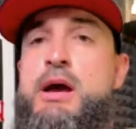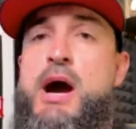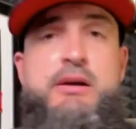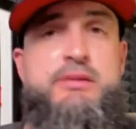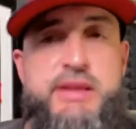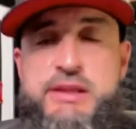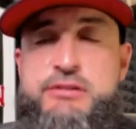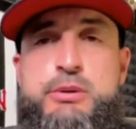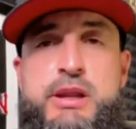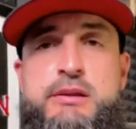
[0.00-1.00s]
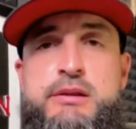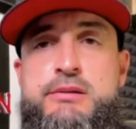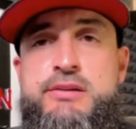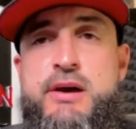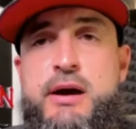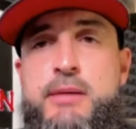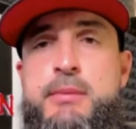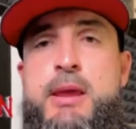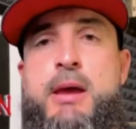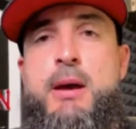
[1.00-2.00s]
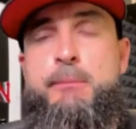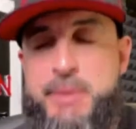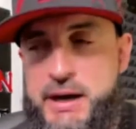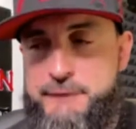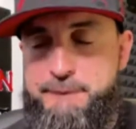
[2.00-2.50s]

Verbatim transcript: I'll get into it at another time. But